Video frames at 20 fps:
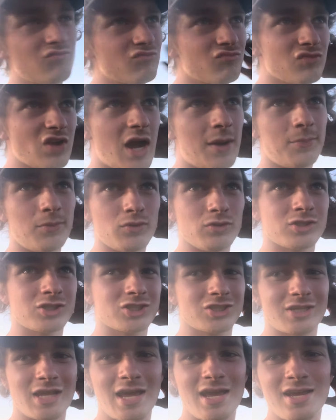couple
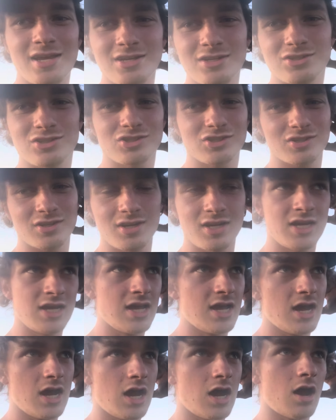days,
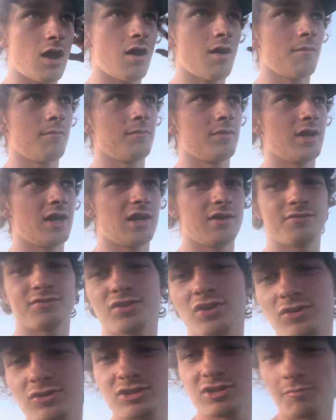and if it
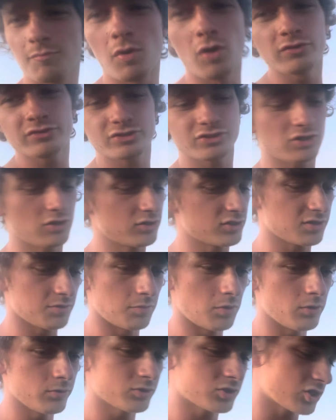turns to mulch,
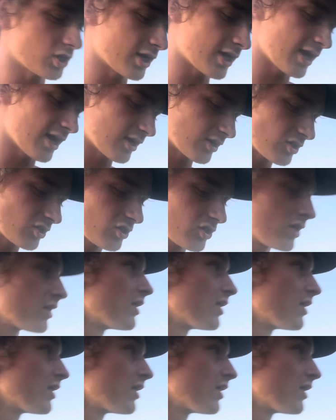I guess.